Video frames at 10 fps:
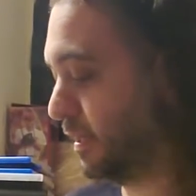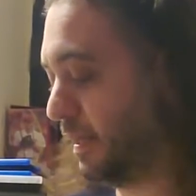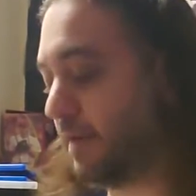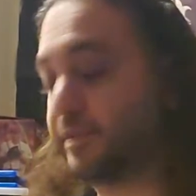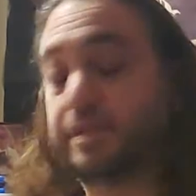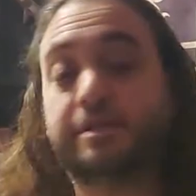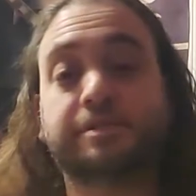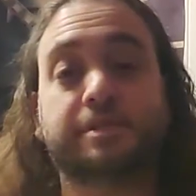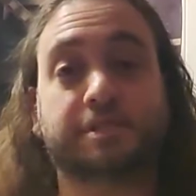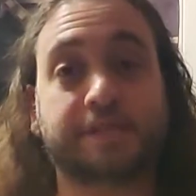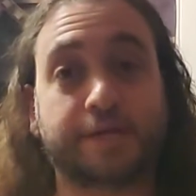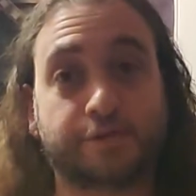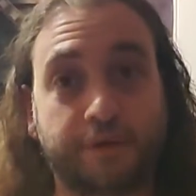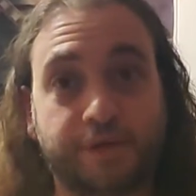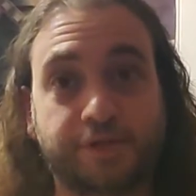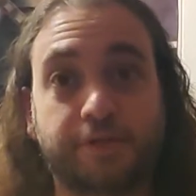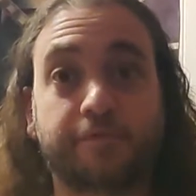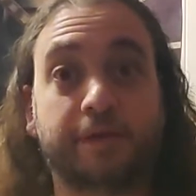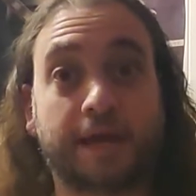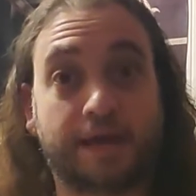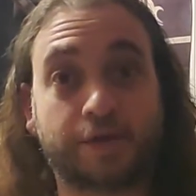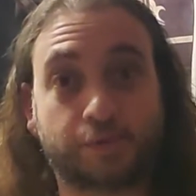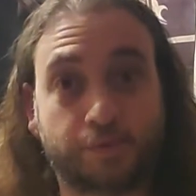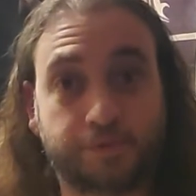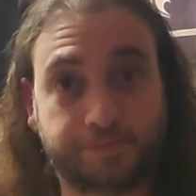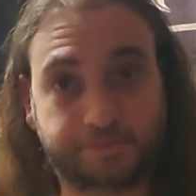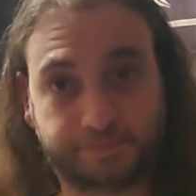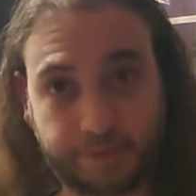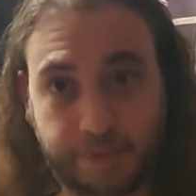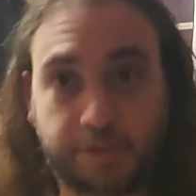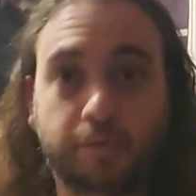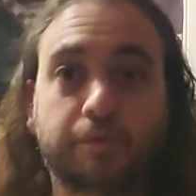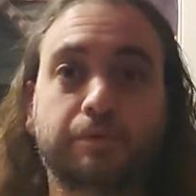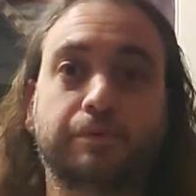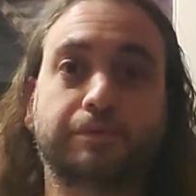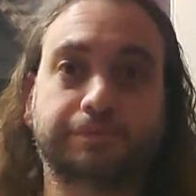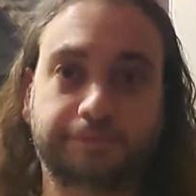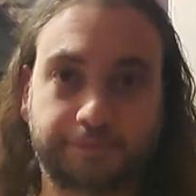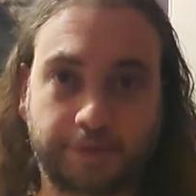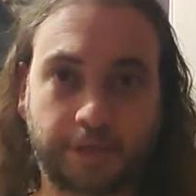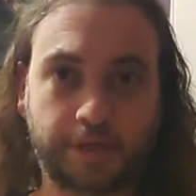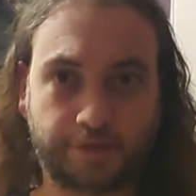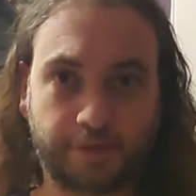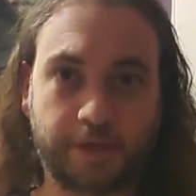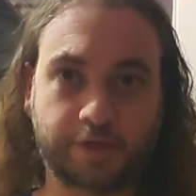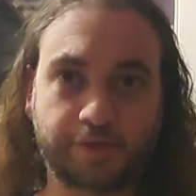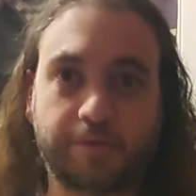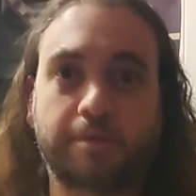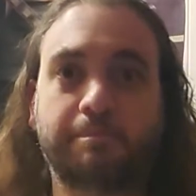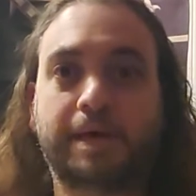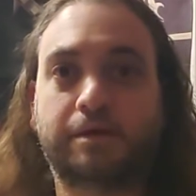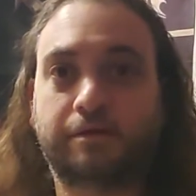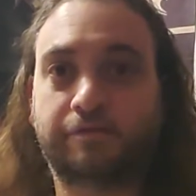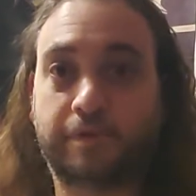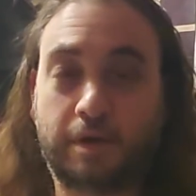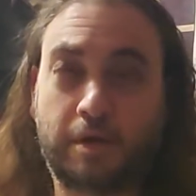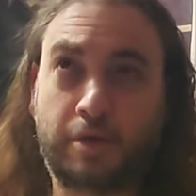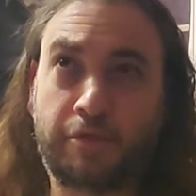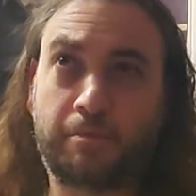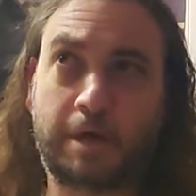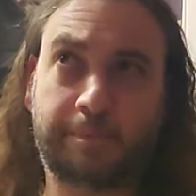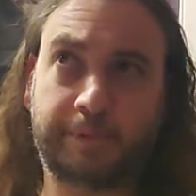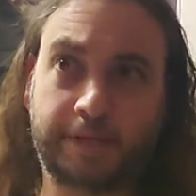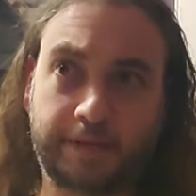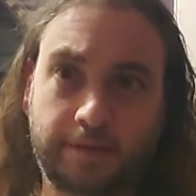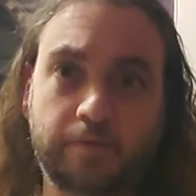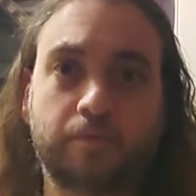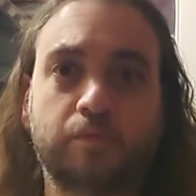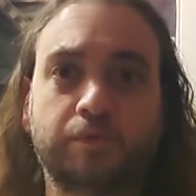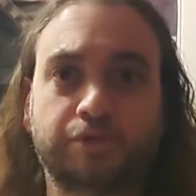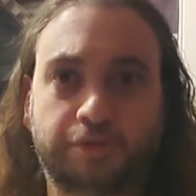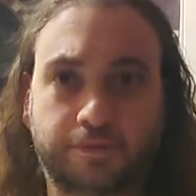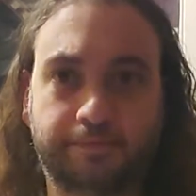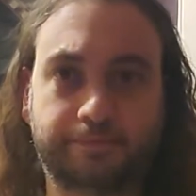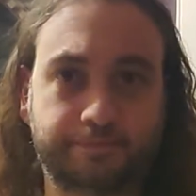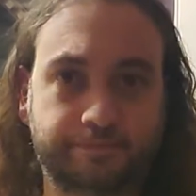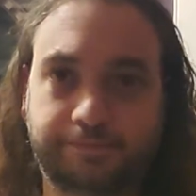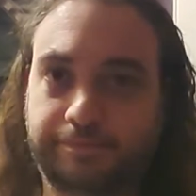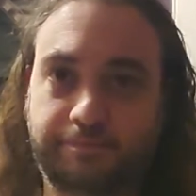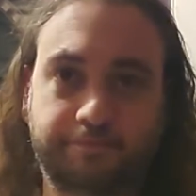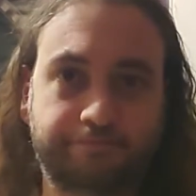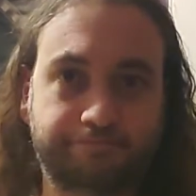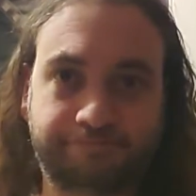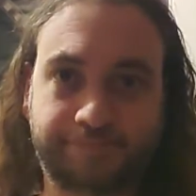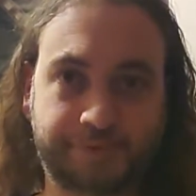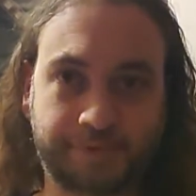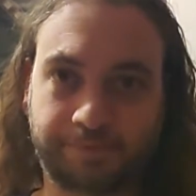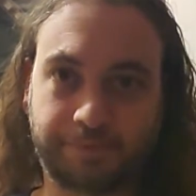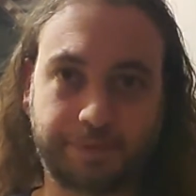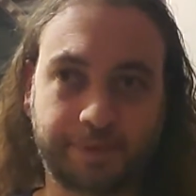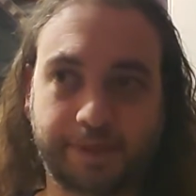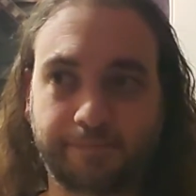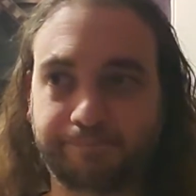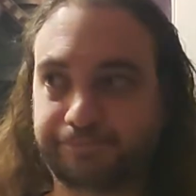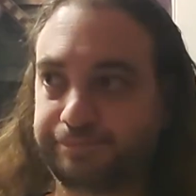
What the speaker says: Now, obviously, this is an exaggeration of the actual historical 300, the Battle of Thermopylae, which, simple